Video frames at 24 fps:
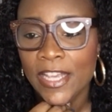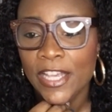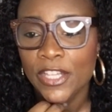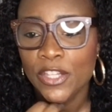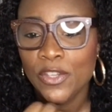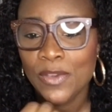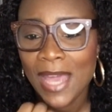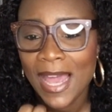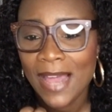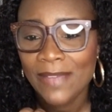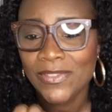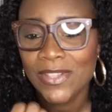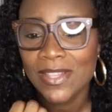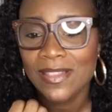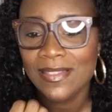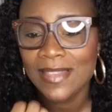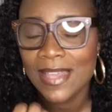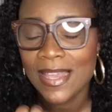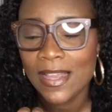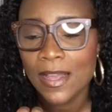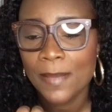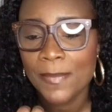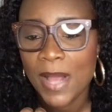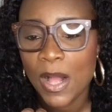You have to
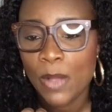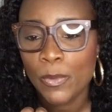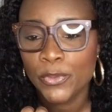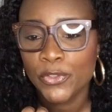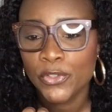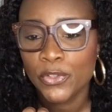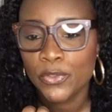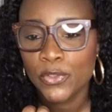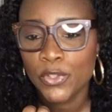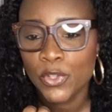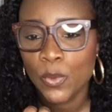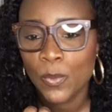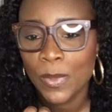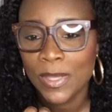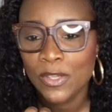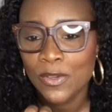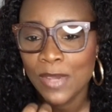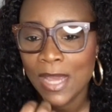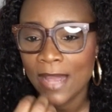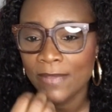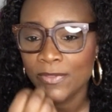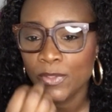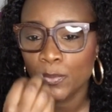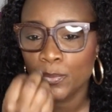think about what you're doing. You
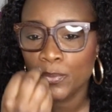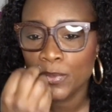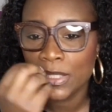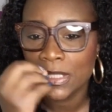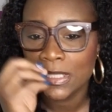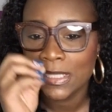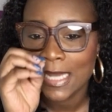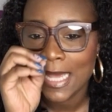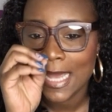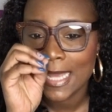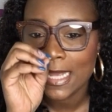have to really